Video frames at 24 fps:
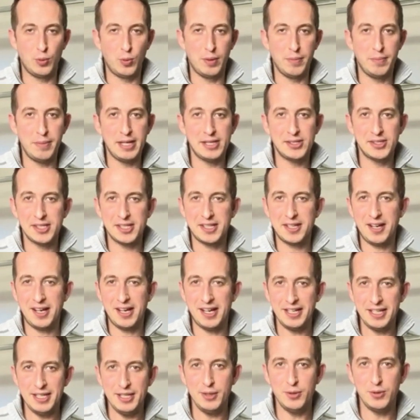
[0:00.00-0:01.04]
What makes it
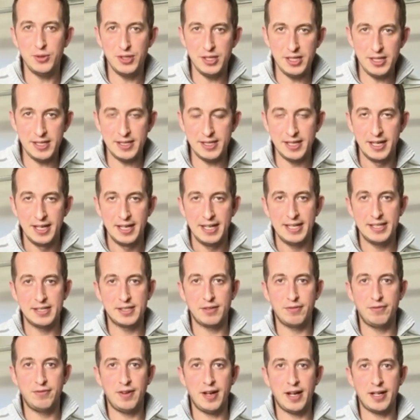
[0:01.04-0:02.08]
kind of unique is
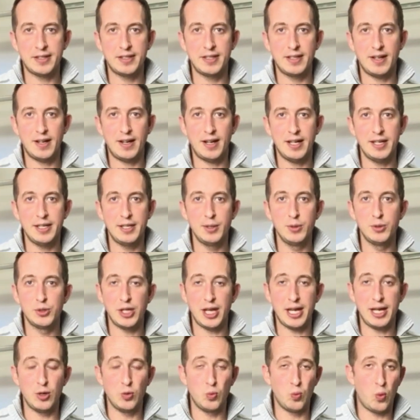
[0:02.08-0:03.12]
the fact that I use
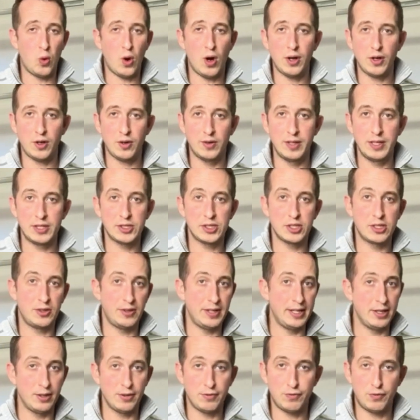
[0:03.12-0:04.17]
a waterless
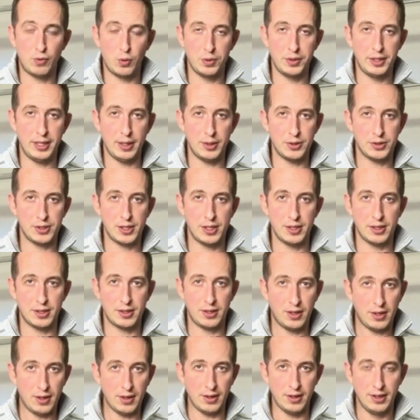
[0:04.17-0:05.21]
cleaner for the outside of the
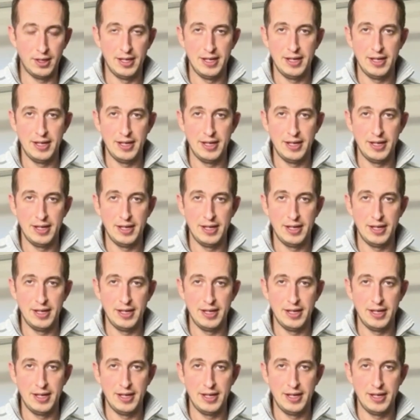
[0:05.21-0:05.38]
car.